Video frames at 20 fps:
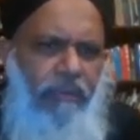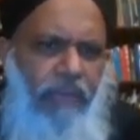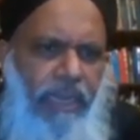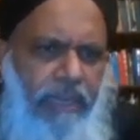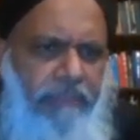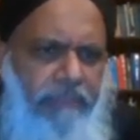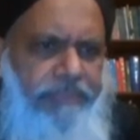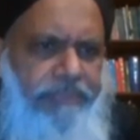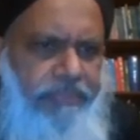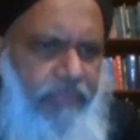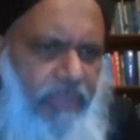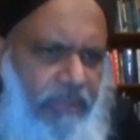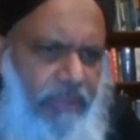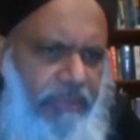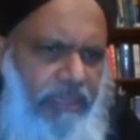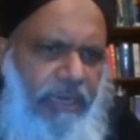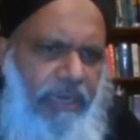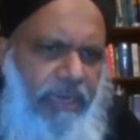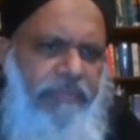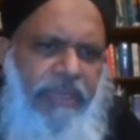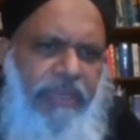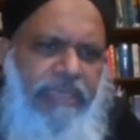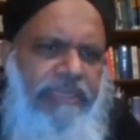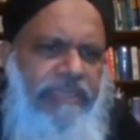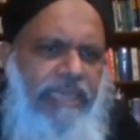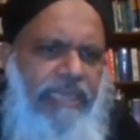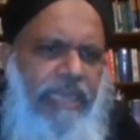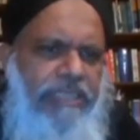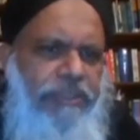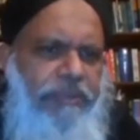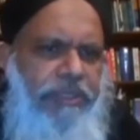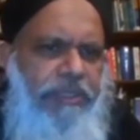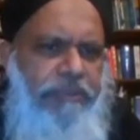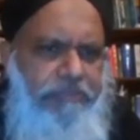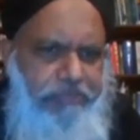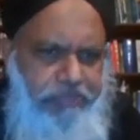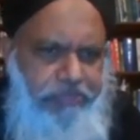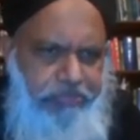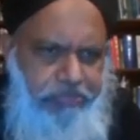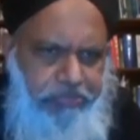well, there are many signs,
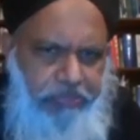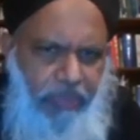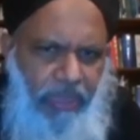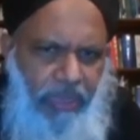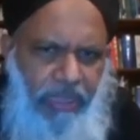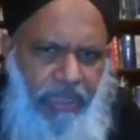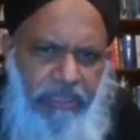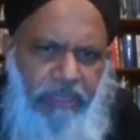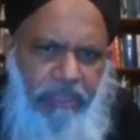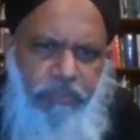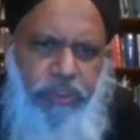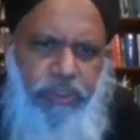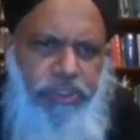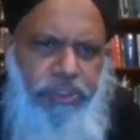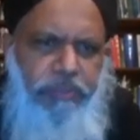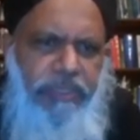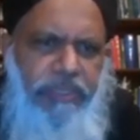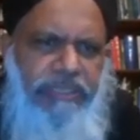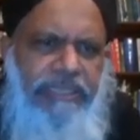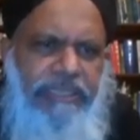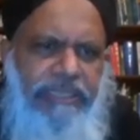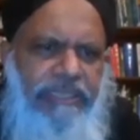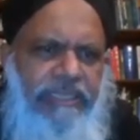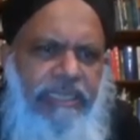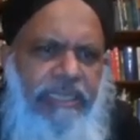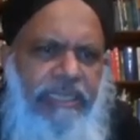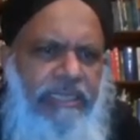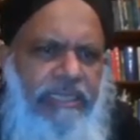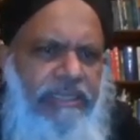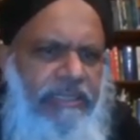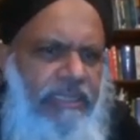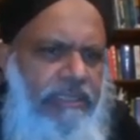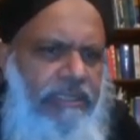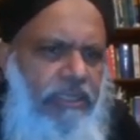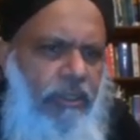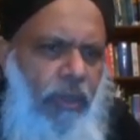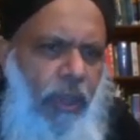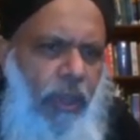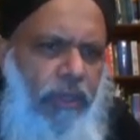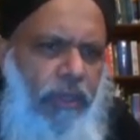but the most basic thing is that
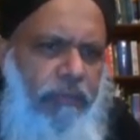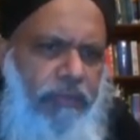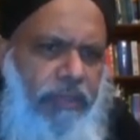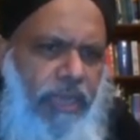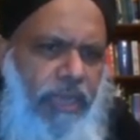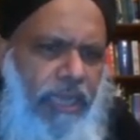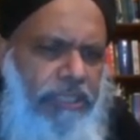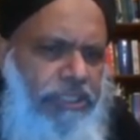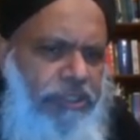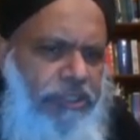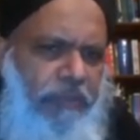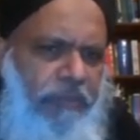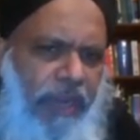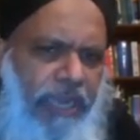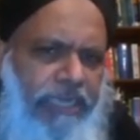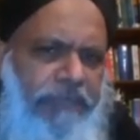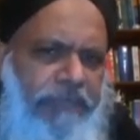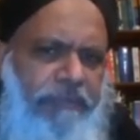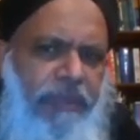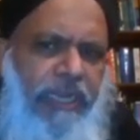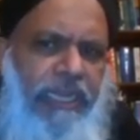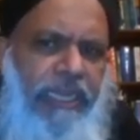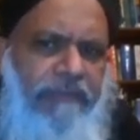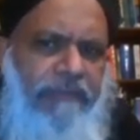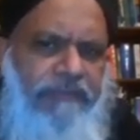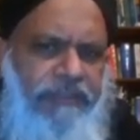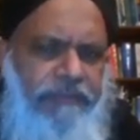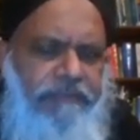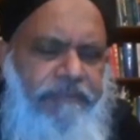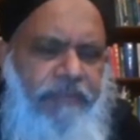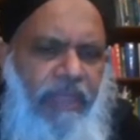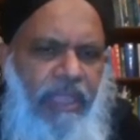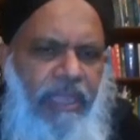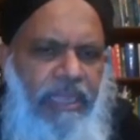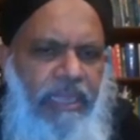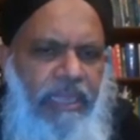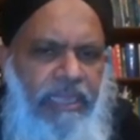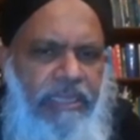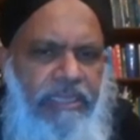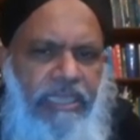the colonized mind believes
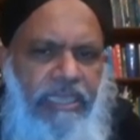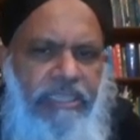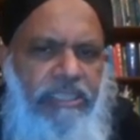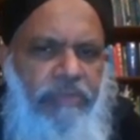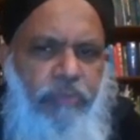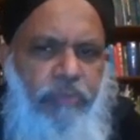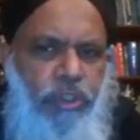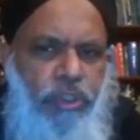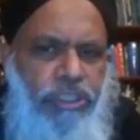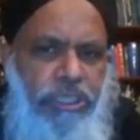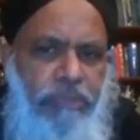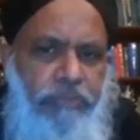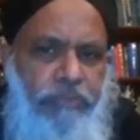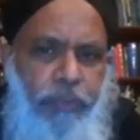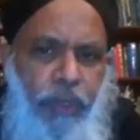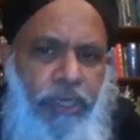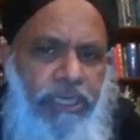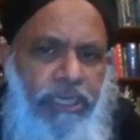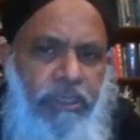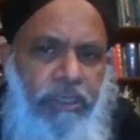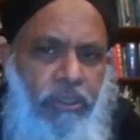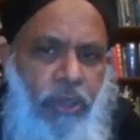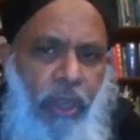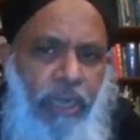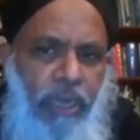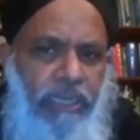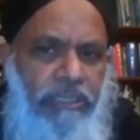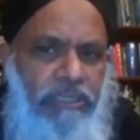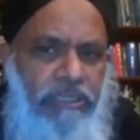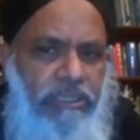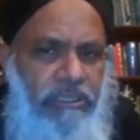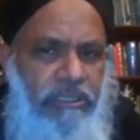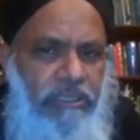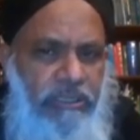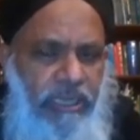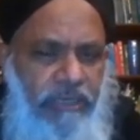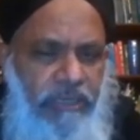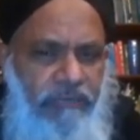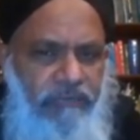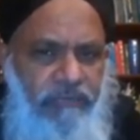that the most important knowledge
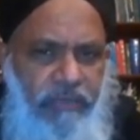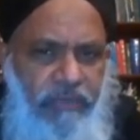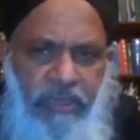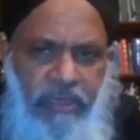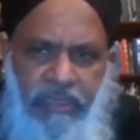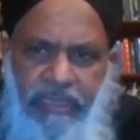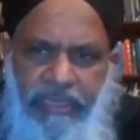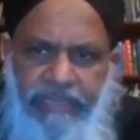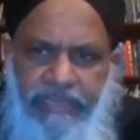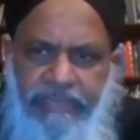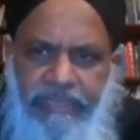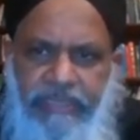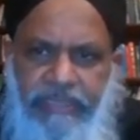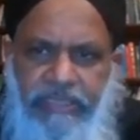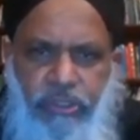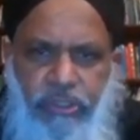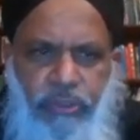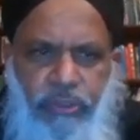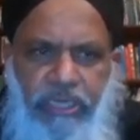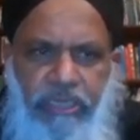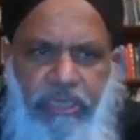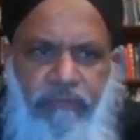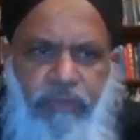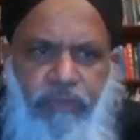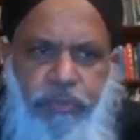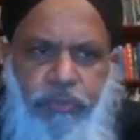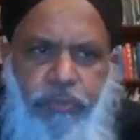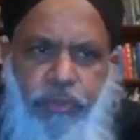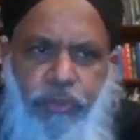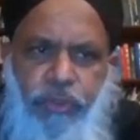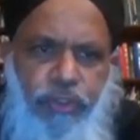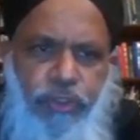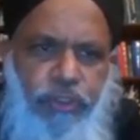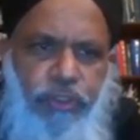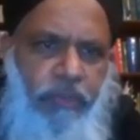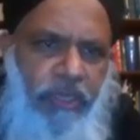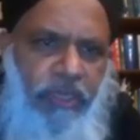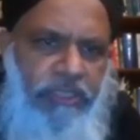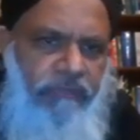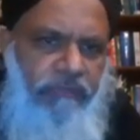that uh, exists today was
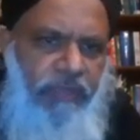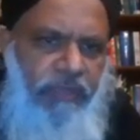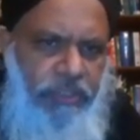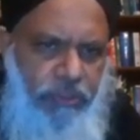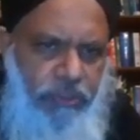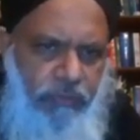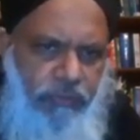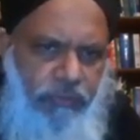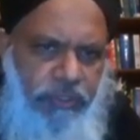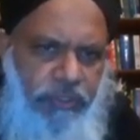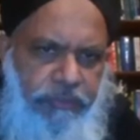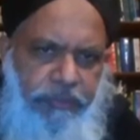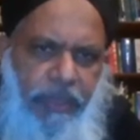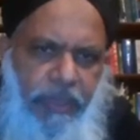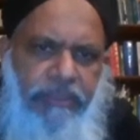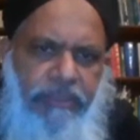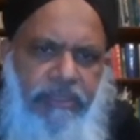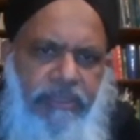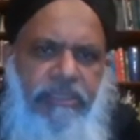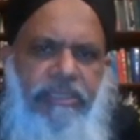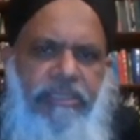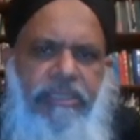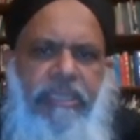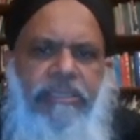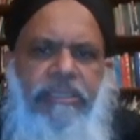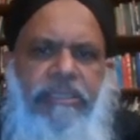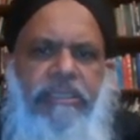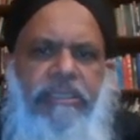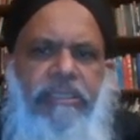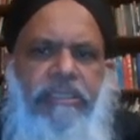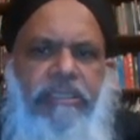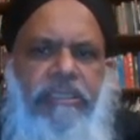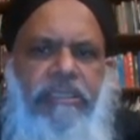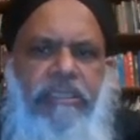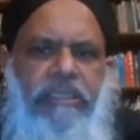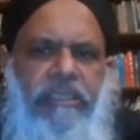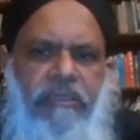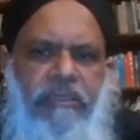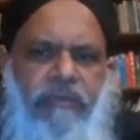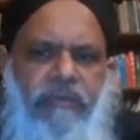produced by the West over the past three centuries.
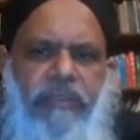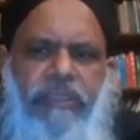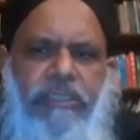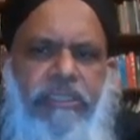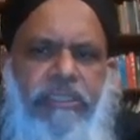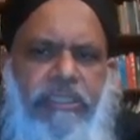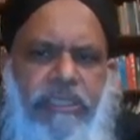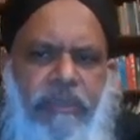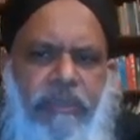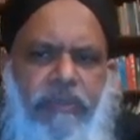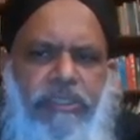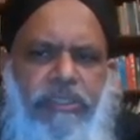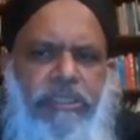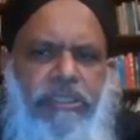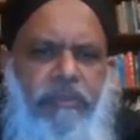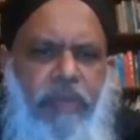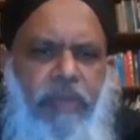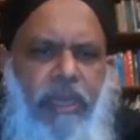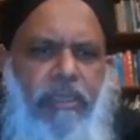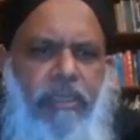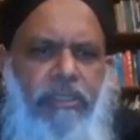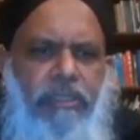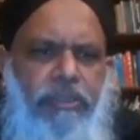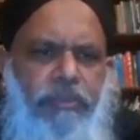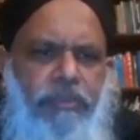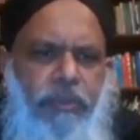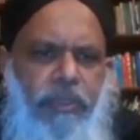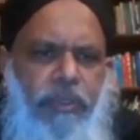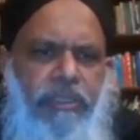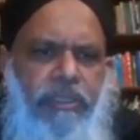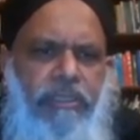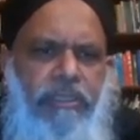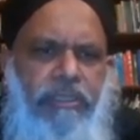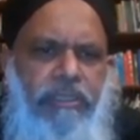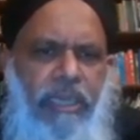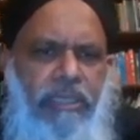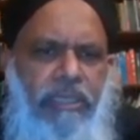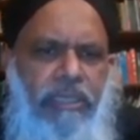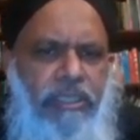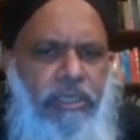Physics, chemistry, biology, political
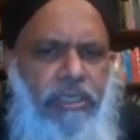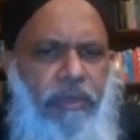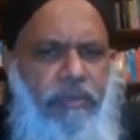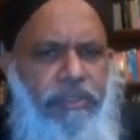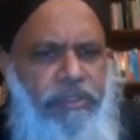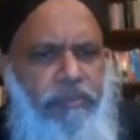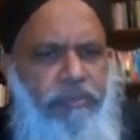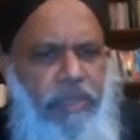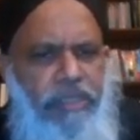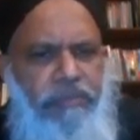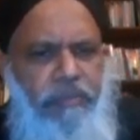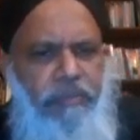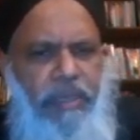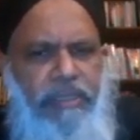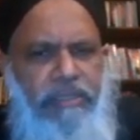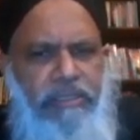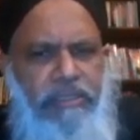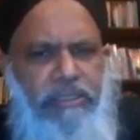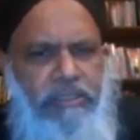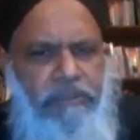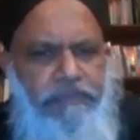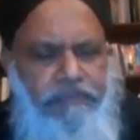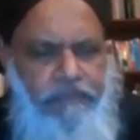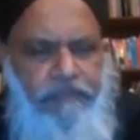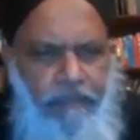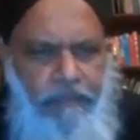science, economics, mathematics.